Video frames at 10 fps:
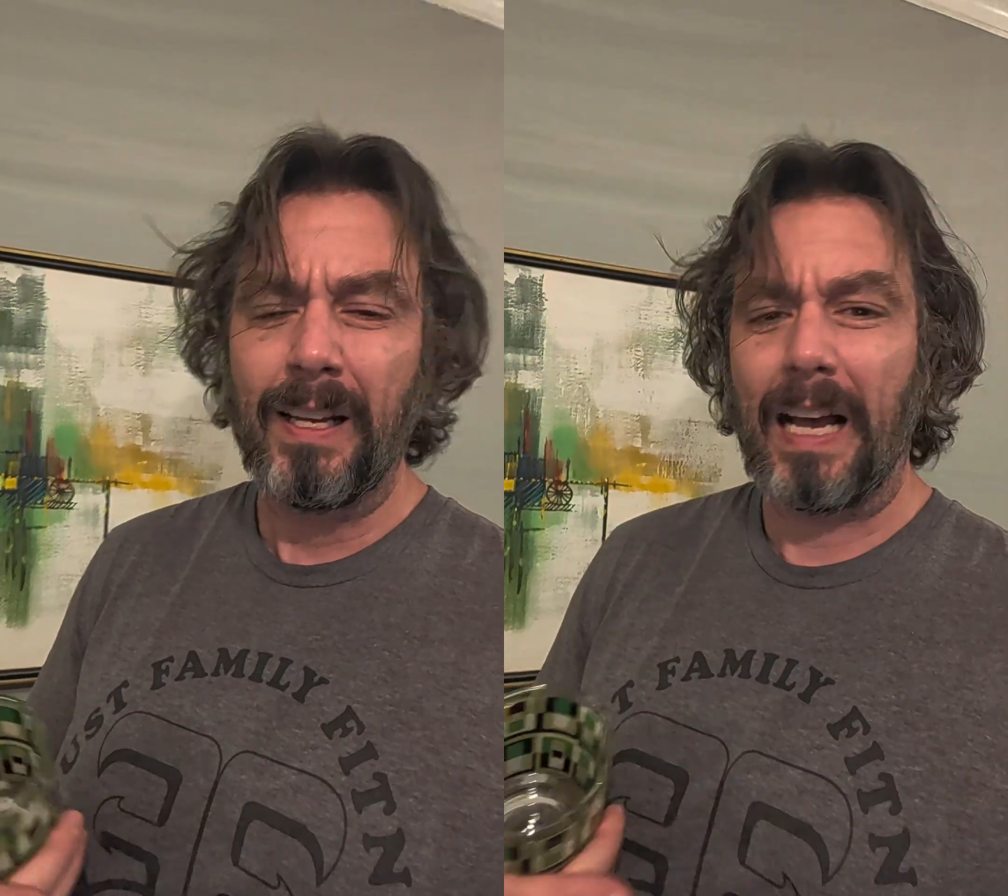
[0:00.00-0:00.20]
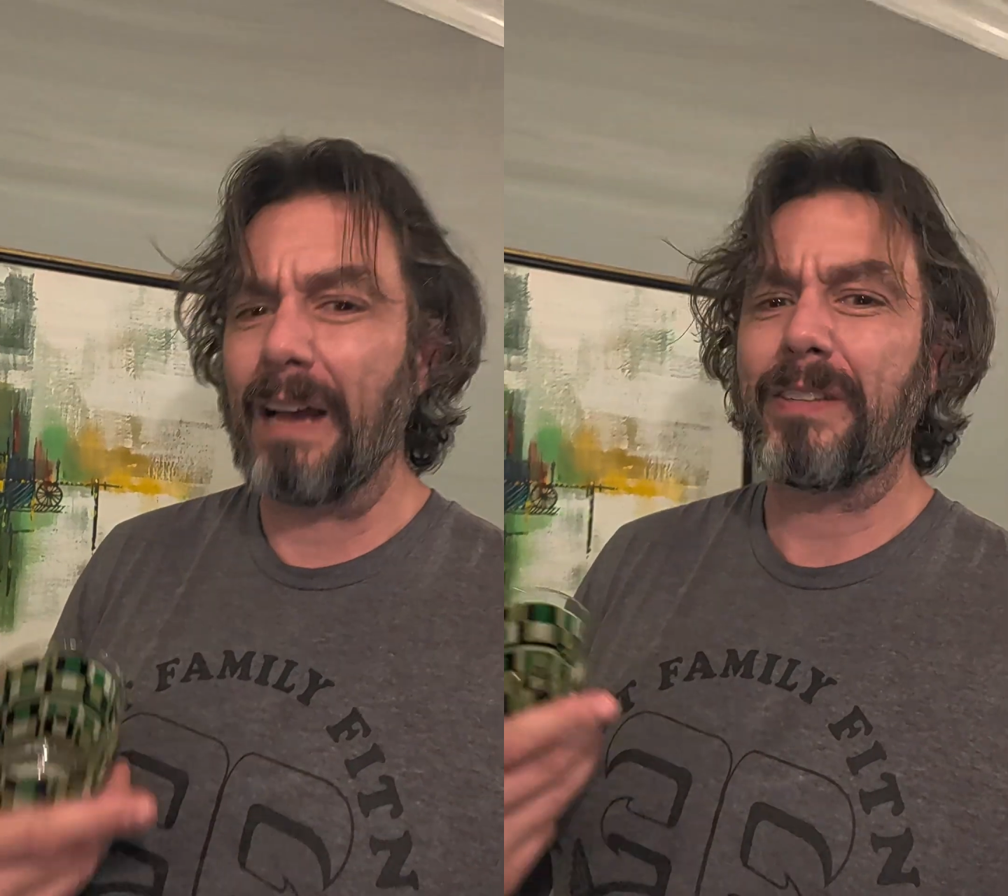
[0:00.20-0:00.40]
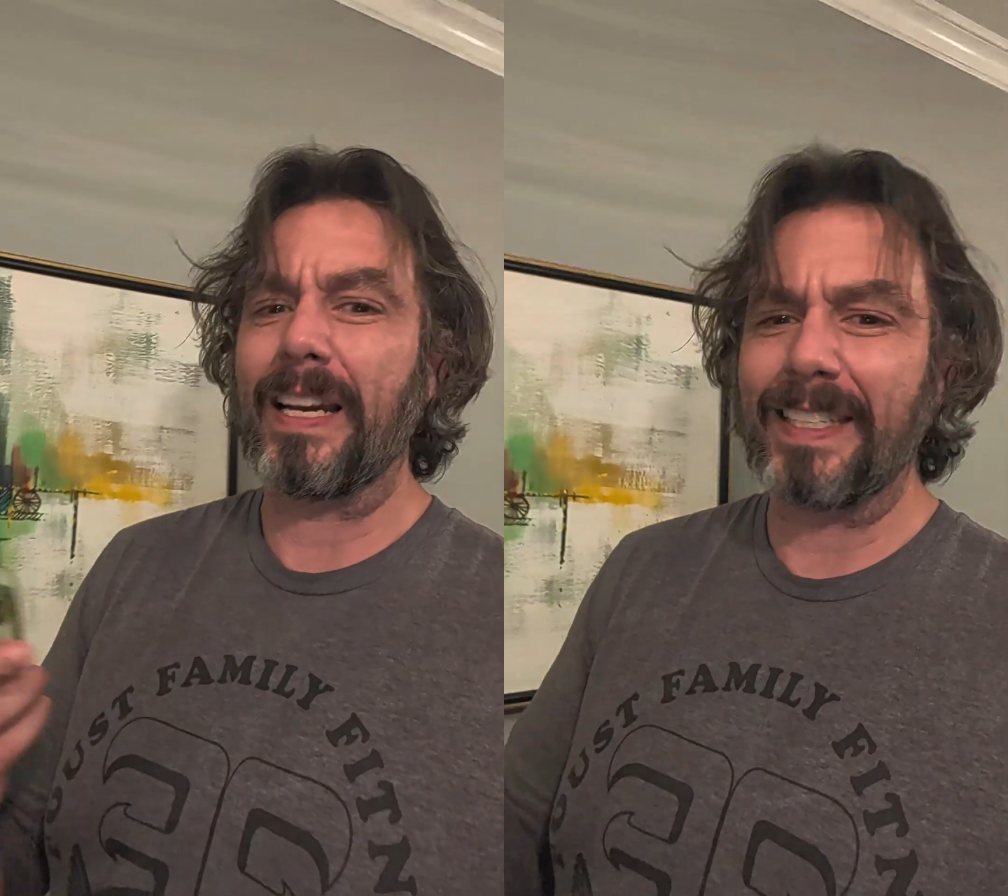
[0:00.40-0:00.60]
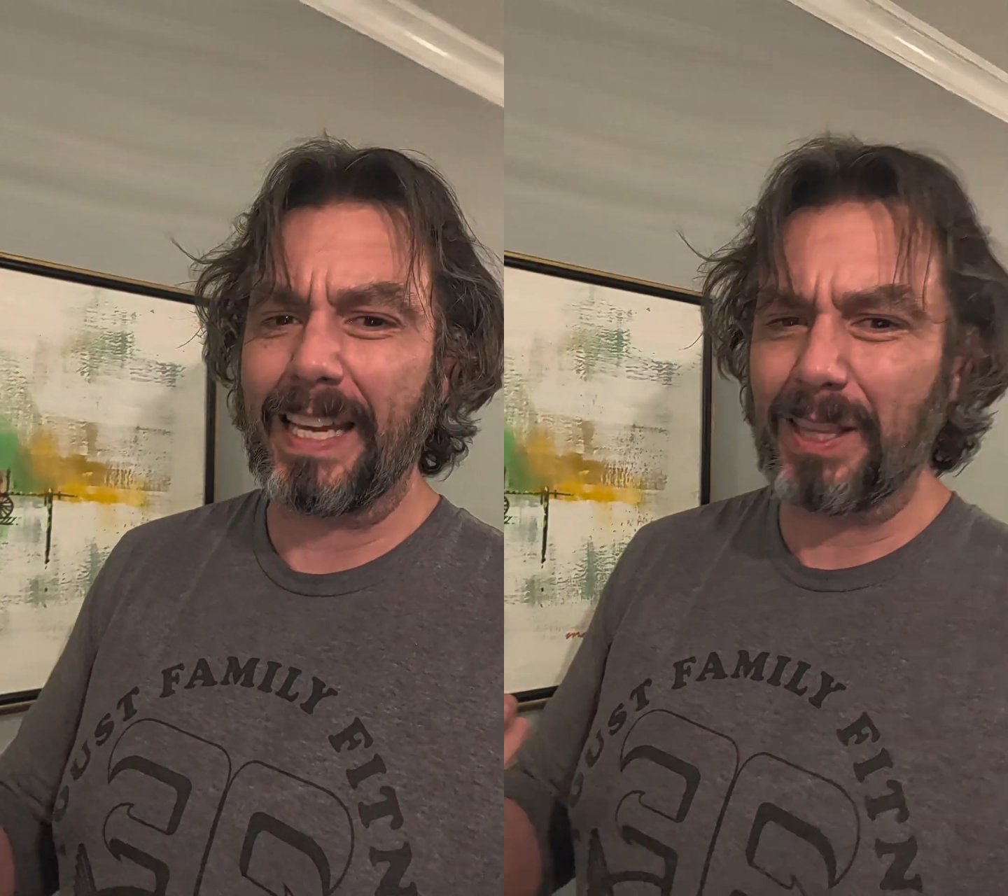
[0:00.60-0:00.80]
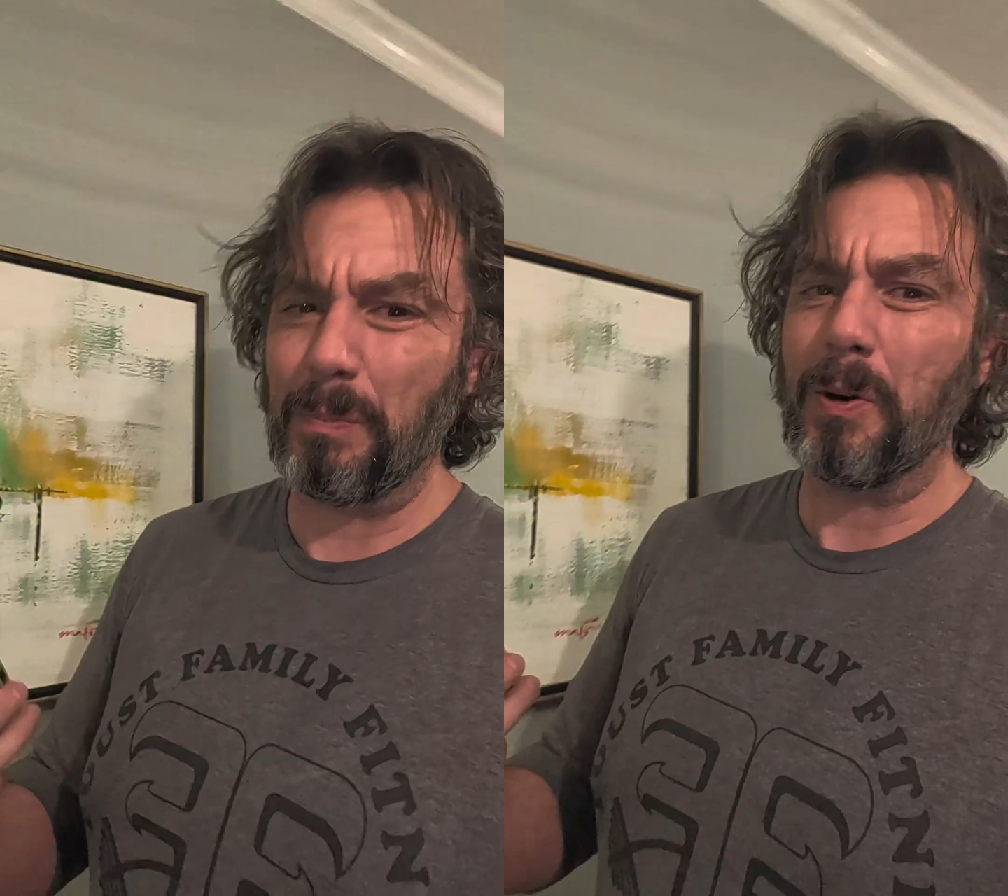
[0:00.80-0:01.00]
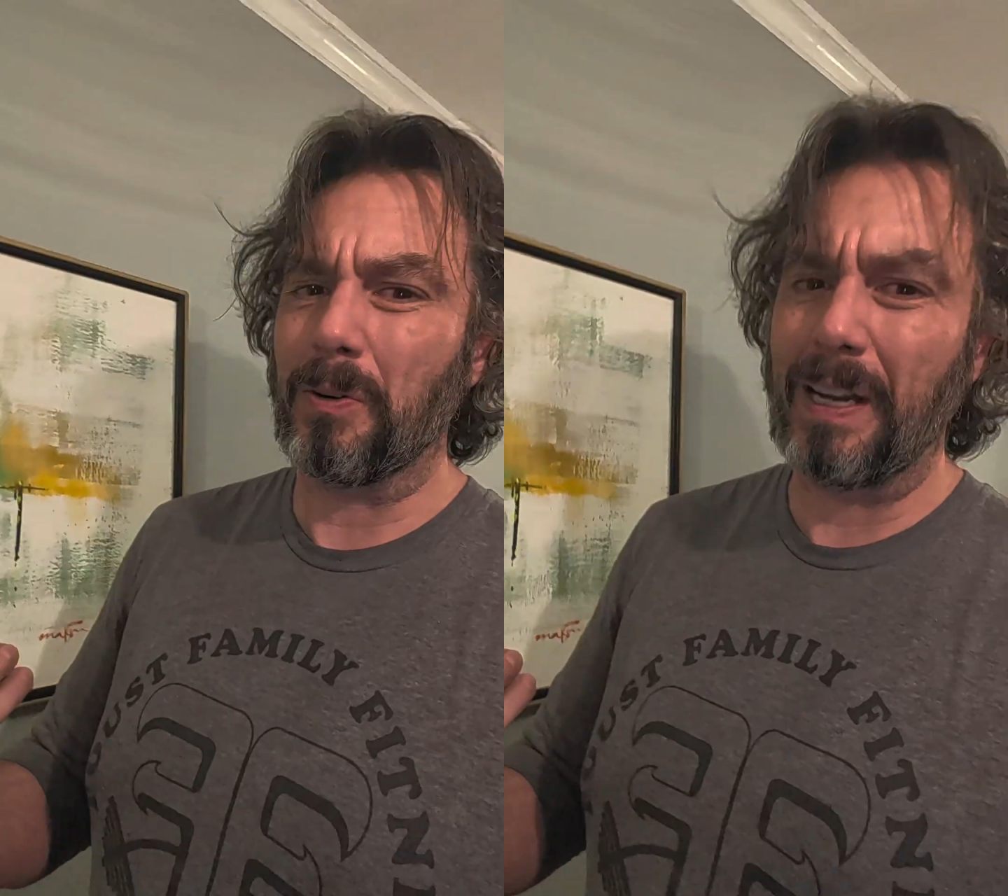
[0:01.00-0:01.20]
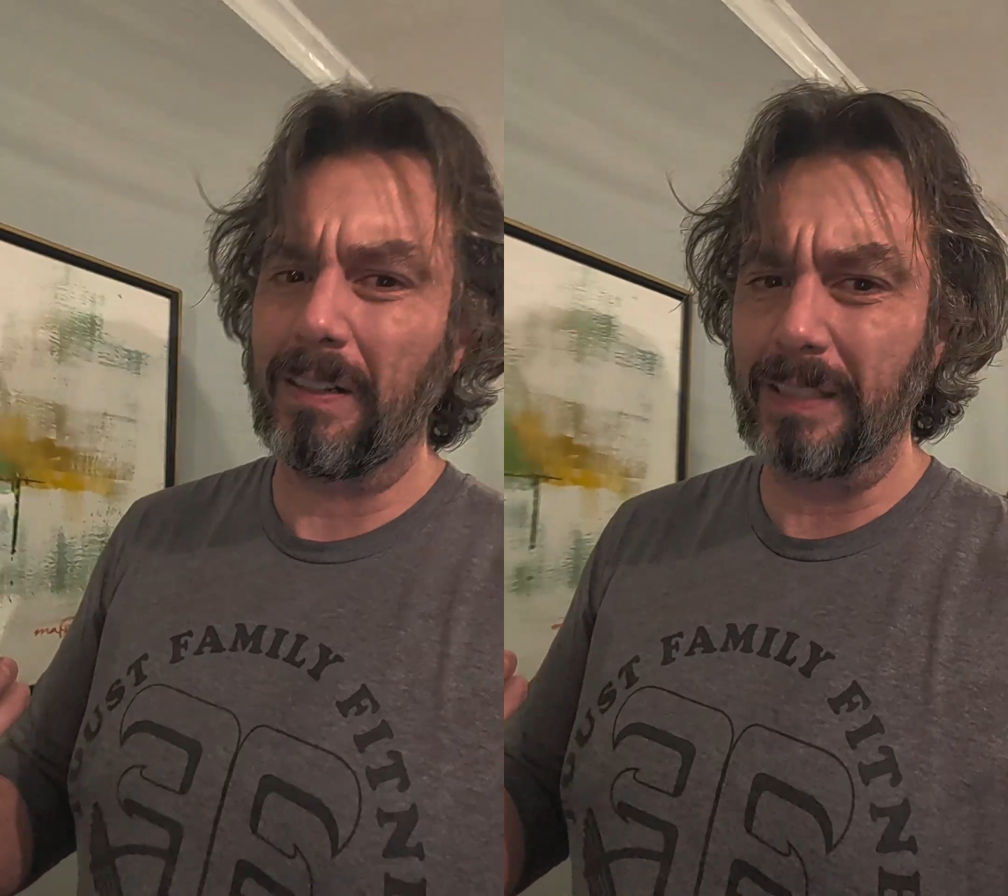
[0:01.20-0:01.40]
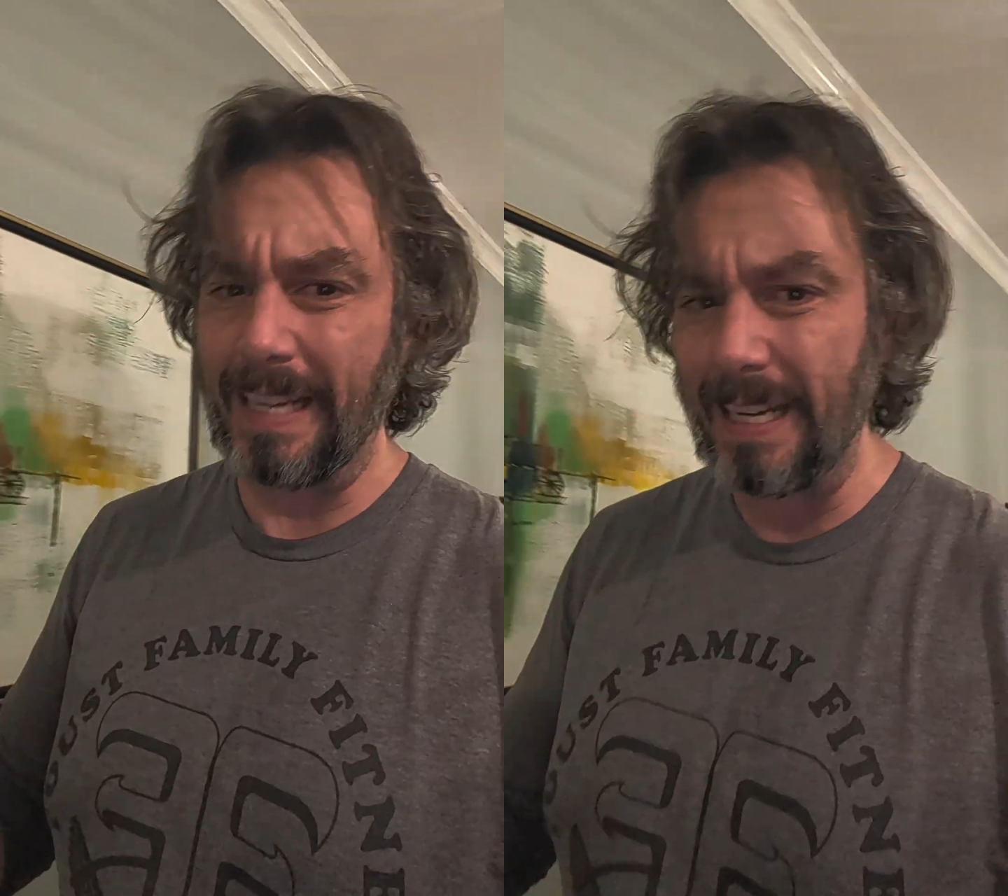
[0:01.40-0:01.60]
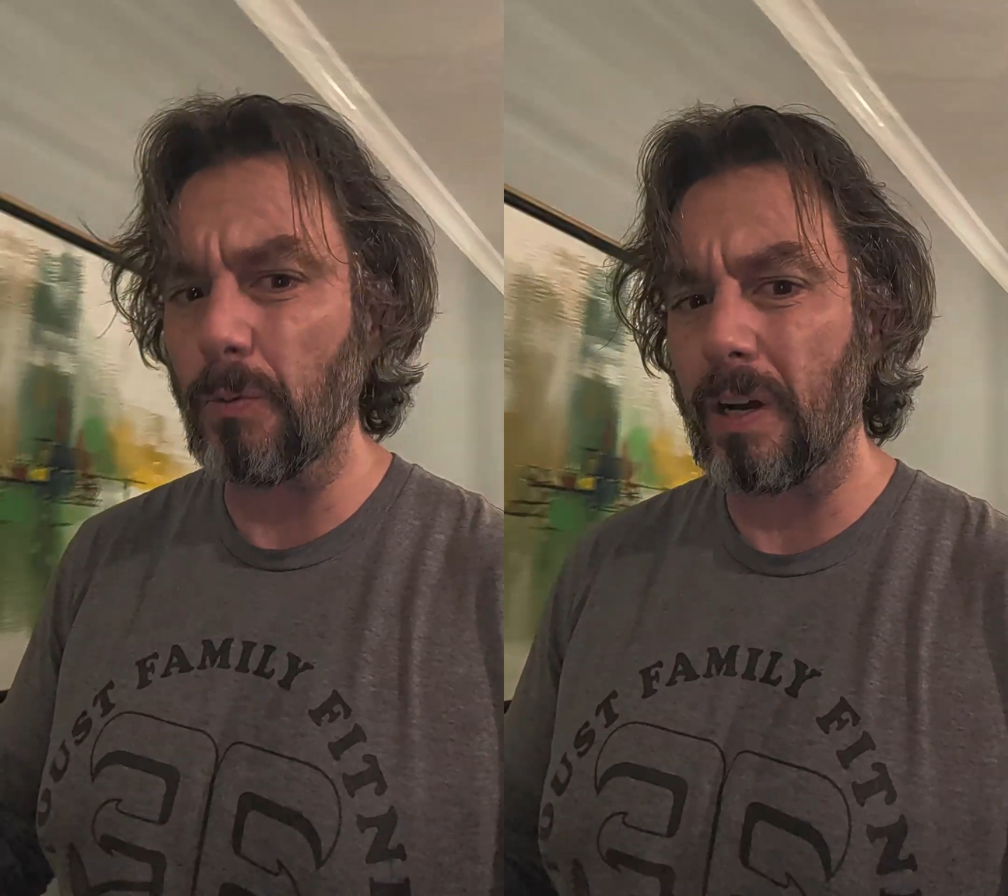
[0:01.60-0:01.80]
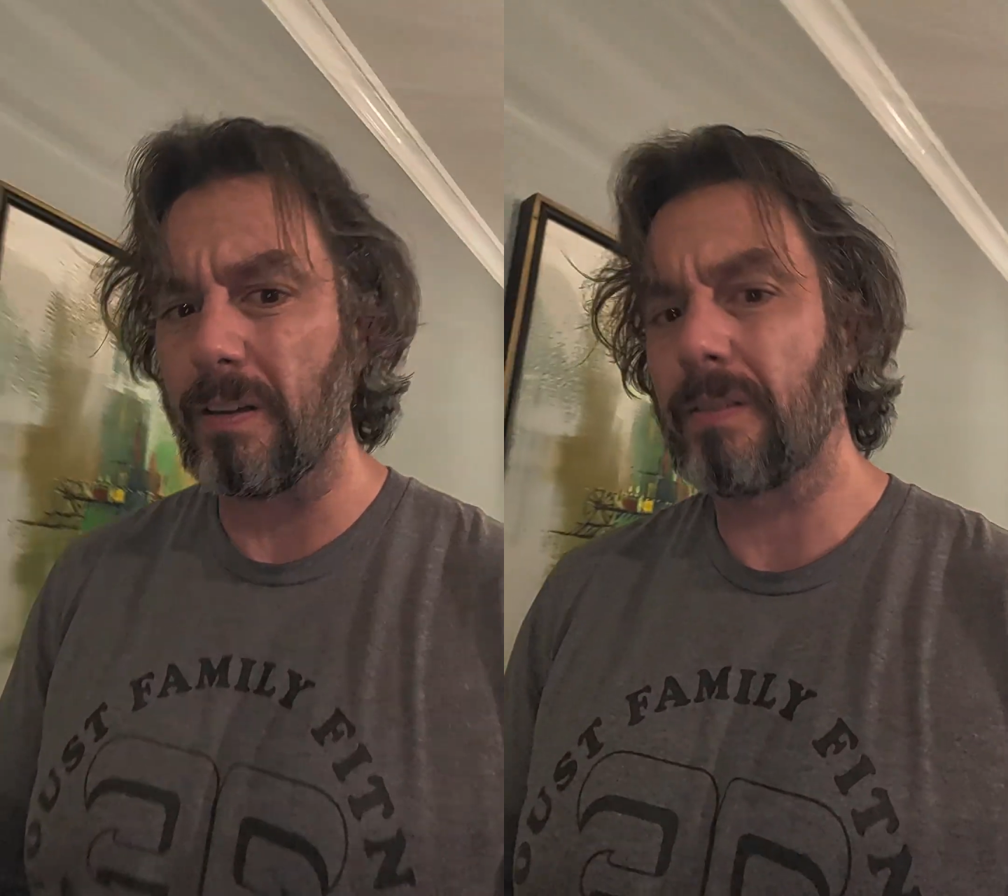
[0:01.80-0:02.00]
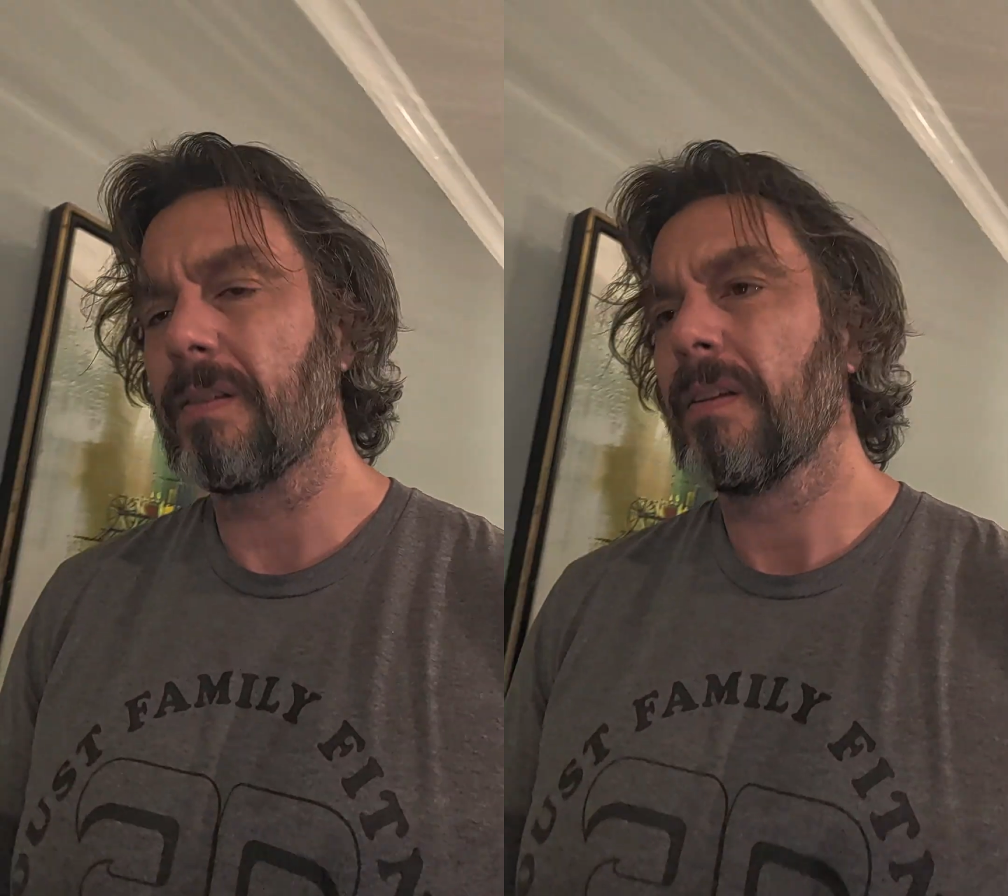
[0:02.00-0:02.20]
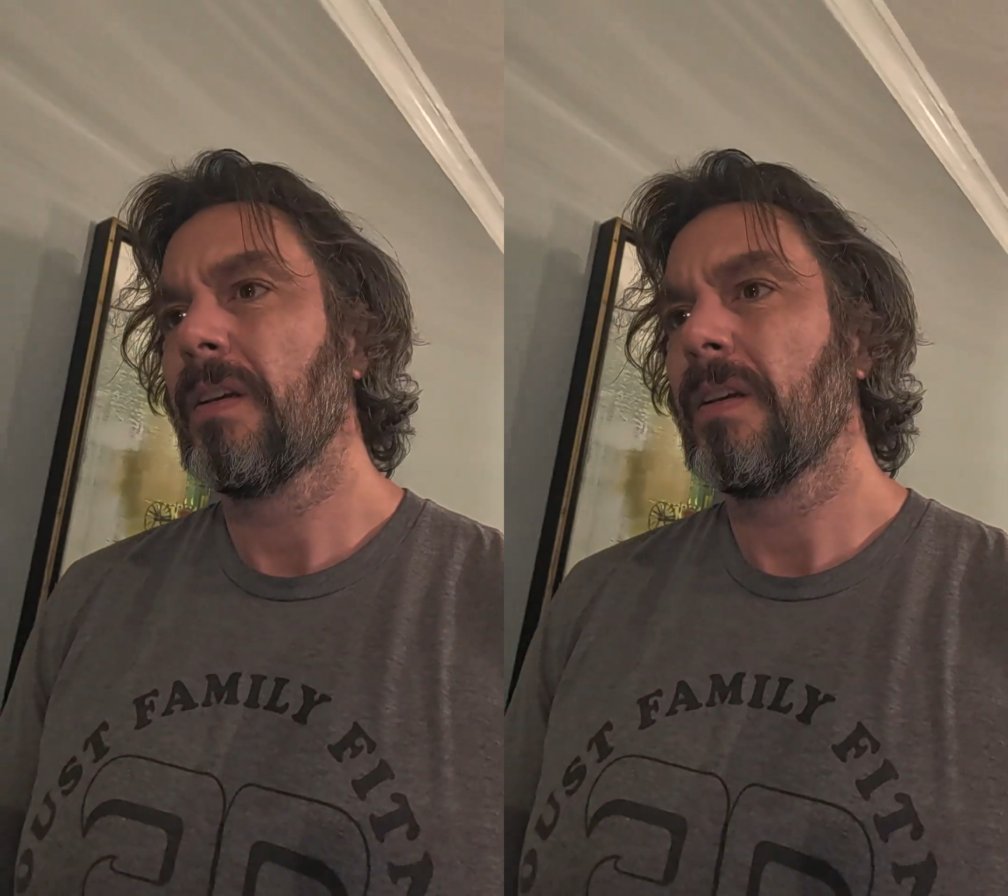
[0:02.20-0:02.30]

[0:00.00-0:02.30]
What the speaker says: I've got to take the motor out anyways.